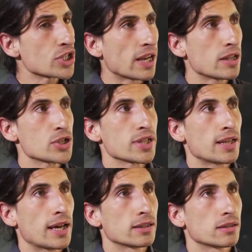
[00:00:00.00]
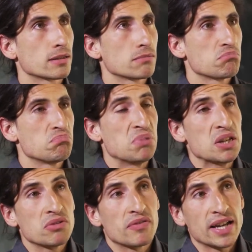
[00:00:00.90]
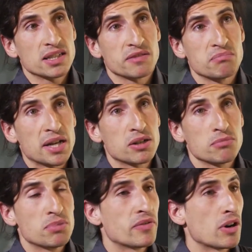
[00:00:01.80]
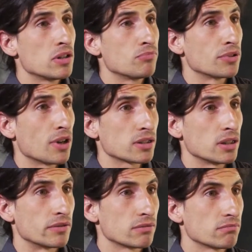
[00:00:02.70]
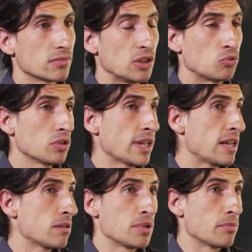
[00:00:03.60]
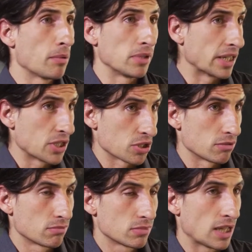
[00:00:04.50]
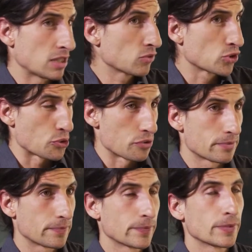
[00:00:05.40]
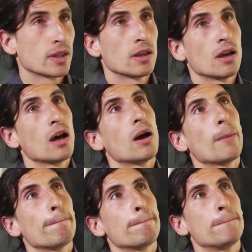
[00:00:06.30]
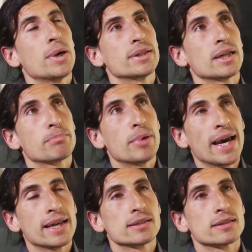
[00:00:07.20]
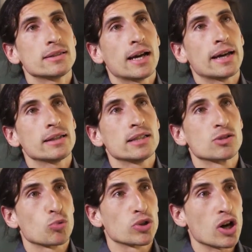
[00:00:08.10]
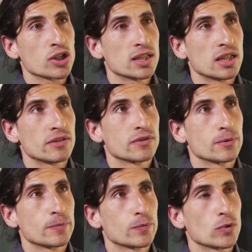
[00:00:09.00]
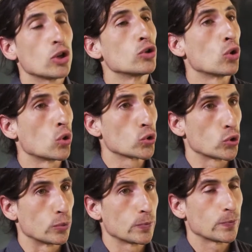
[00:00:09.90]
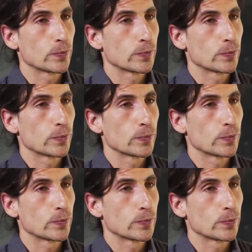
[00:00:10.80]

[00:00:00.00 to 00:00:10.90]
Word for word: challenge is that being reflexive might not be very productive. It won't end up in a publication, that's for sure. But I bet that it's productive on the long term.